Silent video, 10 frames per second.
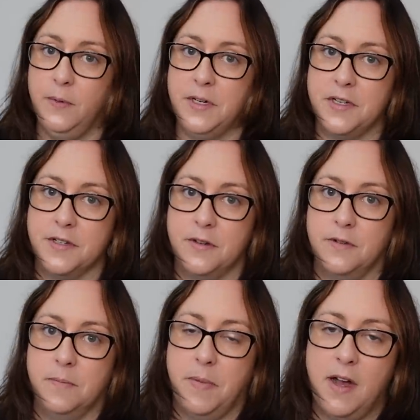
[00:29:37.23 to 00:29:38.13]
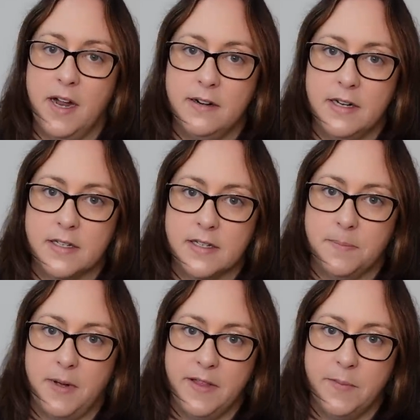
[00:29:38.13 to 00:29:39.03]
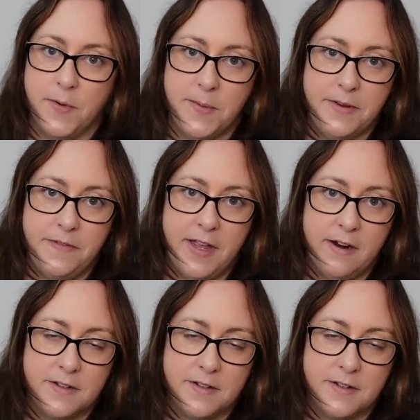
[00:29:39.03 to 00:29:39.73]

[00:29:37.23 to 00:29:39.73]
which is called Pirates by The Primitive Hair.